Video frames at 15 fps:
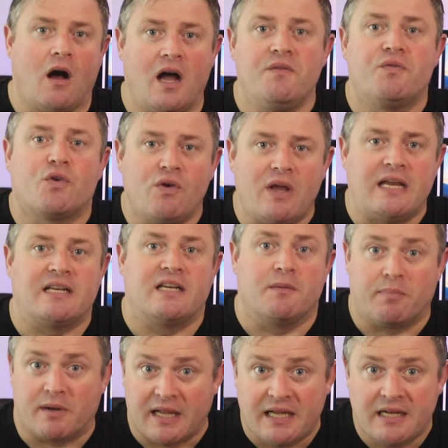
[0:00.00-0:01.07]
I've created a
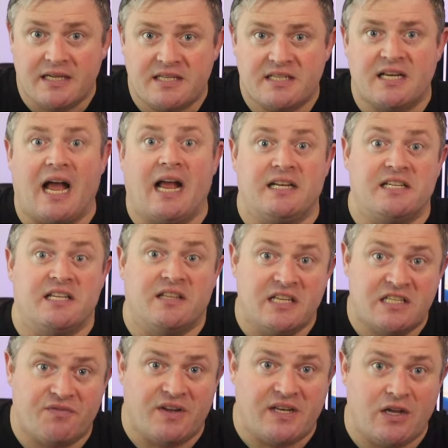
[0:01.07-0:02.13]
playlist, and in
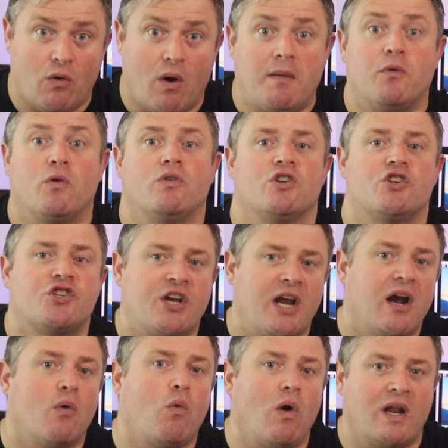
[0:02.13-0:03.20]
this video I'm going to
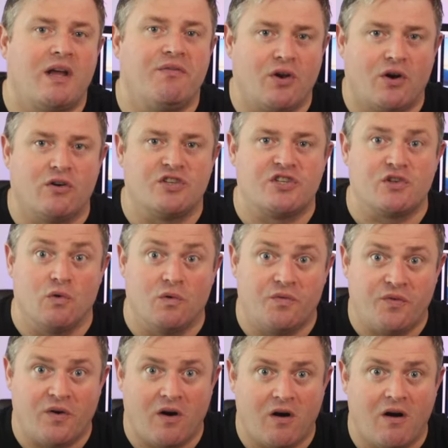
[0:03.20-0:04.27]
share what I've learned so
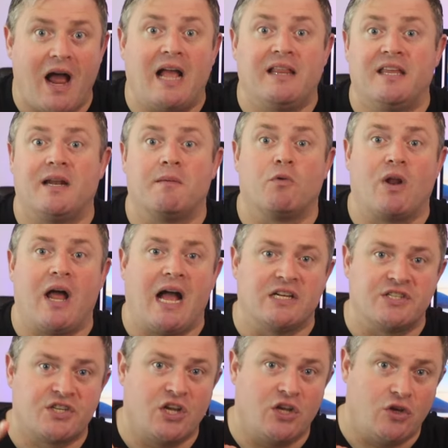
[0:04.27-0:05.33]
far, and then I'm going to
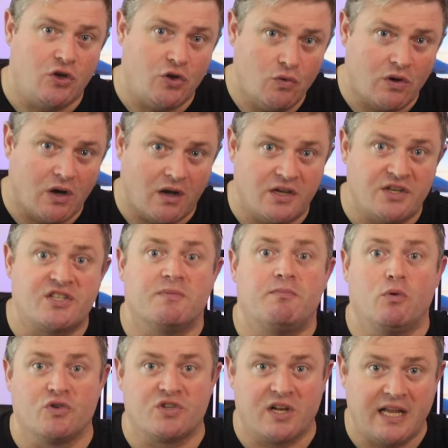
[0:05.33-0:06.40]
ask you guys to
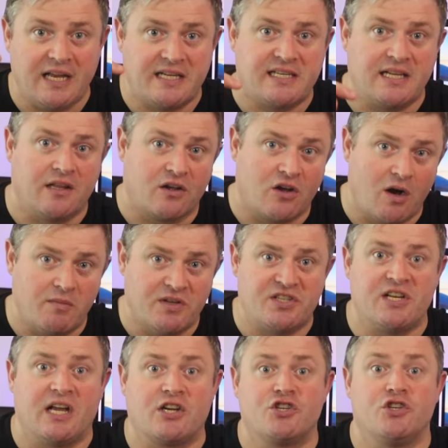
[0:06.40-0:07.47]
post links in the comment
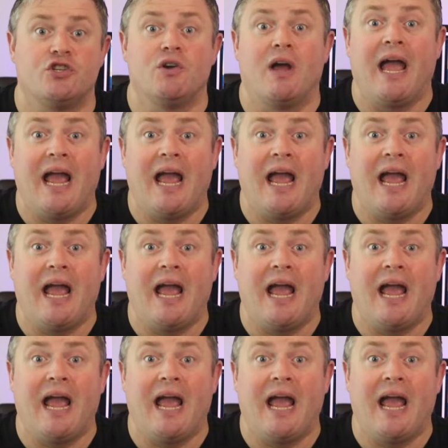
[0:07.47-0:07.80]
section to